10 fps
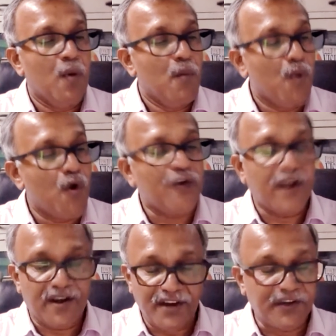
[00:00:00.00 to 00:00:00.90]
more
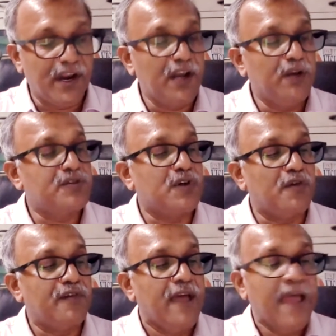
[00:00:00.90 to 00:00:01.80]
rational use of